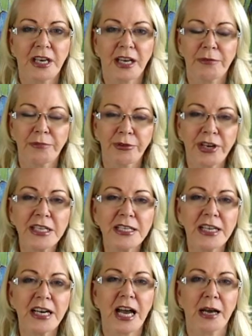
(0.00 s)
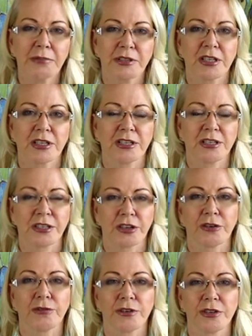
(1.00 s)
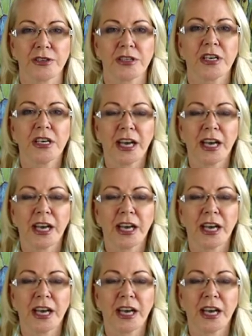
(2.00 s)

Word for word: It brings it up to the surface